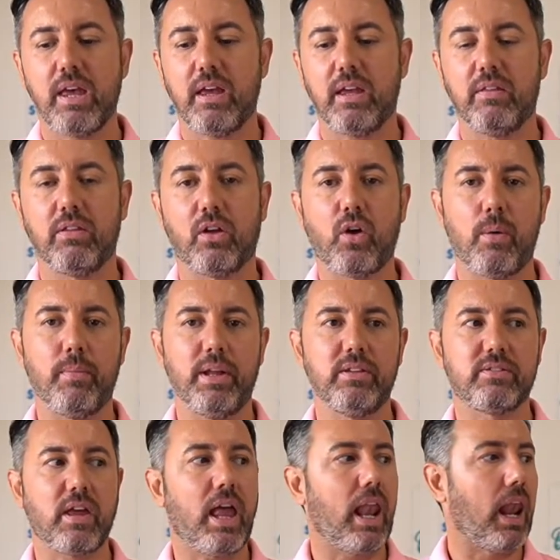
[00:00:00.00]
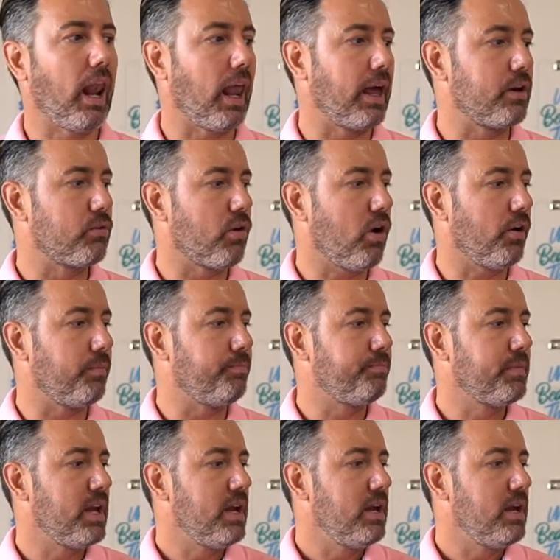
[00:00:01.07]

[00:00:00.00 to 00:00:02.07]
in the comments later on.